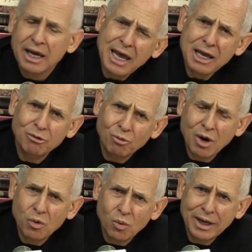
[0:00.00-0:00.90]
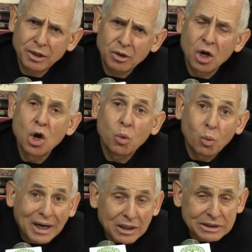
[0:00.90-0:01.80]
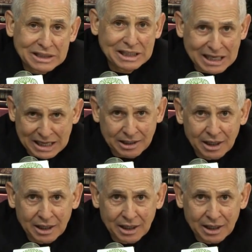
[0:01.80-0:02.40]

hey, what went well today?